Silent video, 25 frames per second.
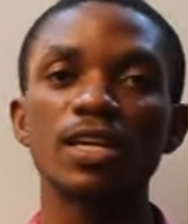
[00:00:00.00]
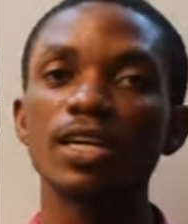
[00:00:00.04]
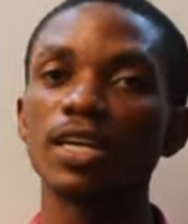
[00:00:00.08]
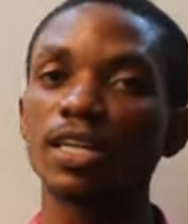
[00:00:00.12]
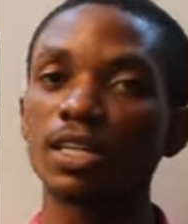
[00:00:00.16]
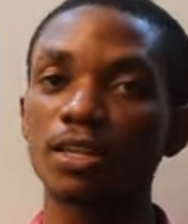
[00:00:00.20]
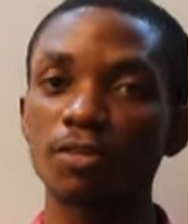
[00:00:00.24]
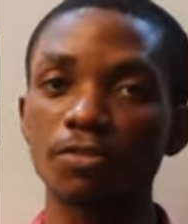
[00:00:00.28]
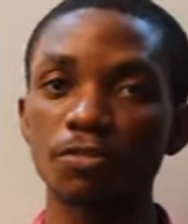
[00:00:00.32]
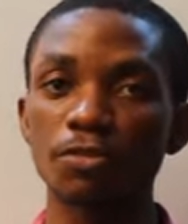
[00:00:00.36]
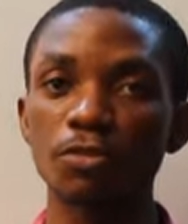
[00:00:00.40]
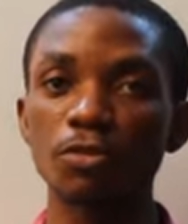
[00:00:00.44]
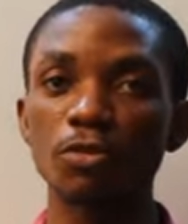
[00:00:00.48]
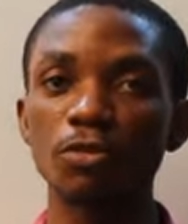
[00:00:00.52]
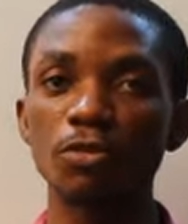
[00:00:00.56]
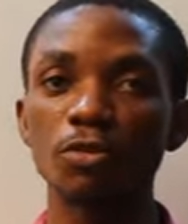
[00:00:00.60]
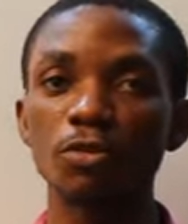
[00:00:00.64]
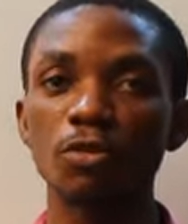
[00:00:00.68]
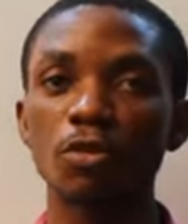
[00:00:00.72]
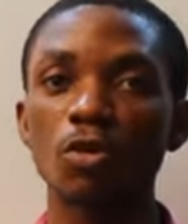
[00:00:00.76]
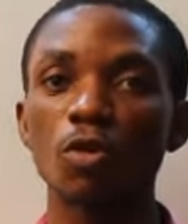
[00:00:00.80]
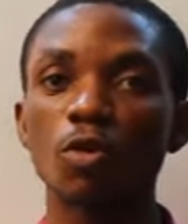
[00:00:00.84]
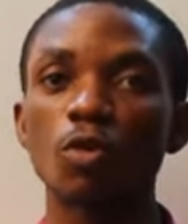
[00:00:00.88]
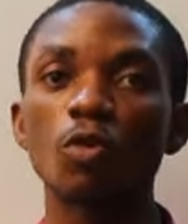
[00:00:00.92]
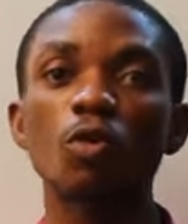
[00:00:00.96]
In a
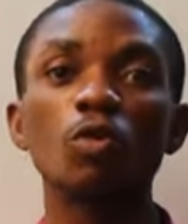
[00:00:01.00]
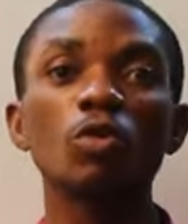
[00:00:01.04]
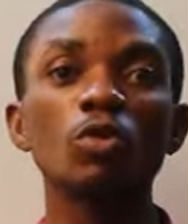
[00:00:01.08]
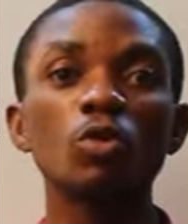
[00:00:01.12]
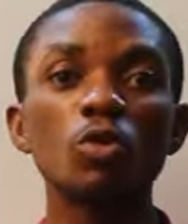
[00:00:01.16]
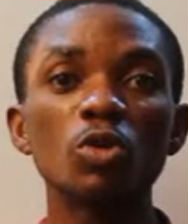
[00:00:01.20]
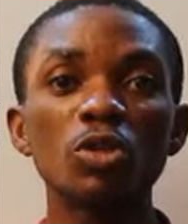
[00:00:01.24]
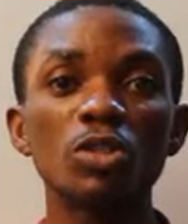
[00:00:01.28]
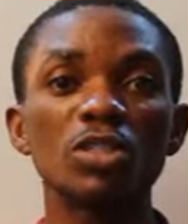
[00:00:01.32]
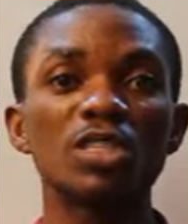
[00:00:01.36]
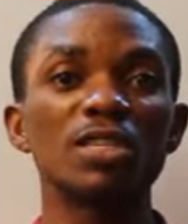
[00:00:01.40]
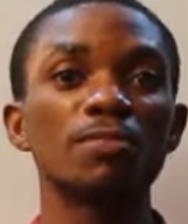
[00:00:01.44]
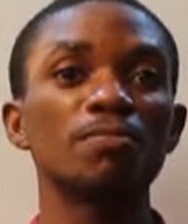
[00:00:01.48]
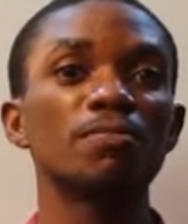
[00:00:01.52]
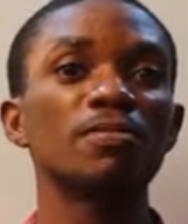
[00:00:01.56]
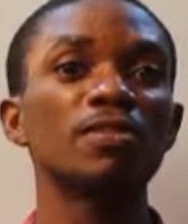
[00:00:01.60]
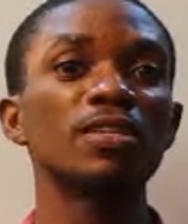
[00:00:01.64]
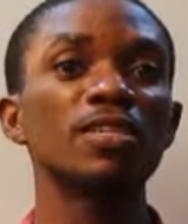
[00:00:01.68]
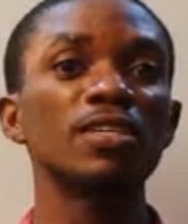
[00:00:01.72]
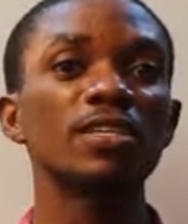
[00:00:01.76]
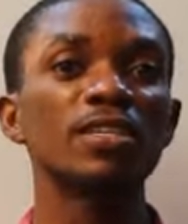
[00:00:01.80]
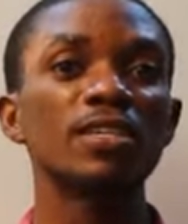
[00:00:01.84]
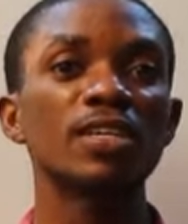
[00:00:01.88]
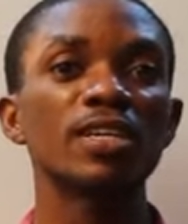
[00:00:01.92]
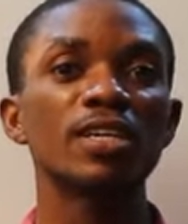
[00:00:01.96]
few, we'll look
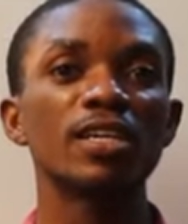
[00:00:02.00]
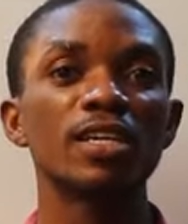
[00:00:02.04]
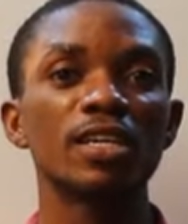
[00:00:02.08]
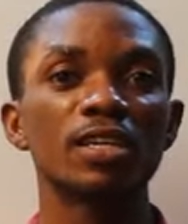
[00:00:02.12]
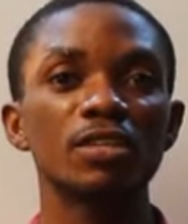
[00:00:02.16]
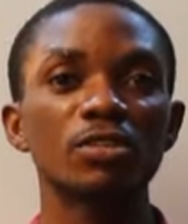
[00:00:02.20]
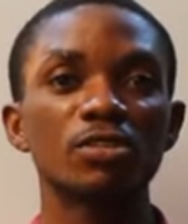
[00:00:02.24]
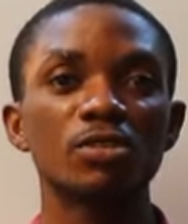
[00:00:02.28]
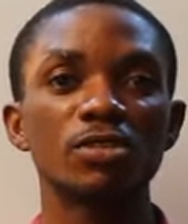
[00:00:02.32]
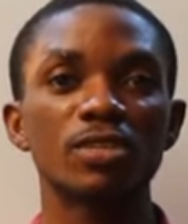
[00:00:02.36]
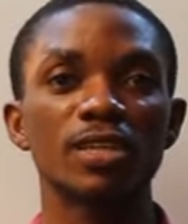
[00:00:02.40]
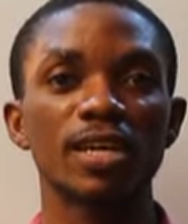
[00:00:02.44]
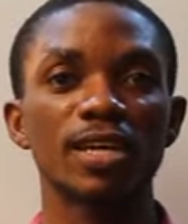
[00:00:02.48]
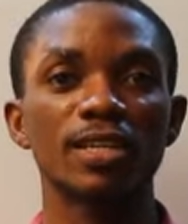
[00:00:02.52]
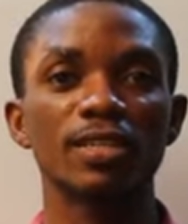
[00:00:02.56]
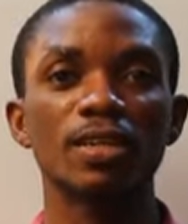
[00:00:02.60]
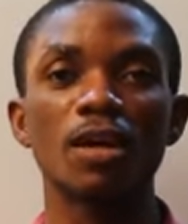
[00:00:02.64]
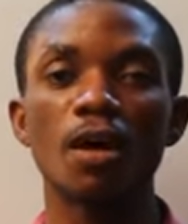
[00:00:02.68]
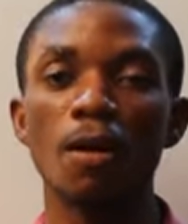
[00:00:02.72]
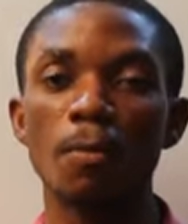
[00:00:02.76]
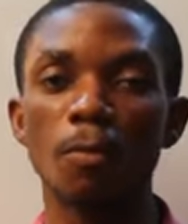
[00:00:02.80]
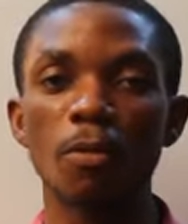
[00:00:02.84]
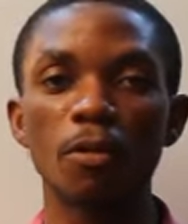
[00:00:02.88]
deeply into that.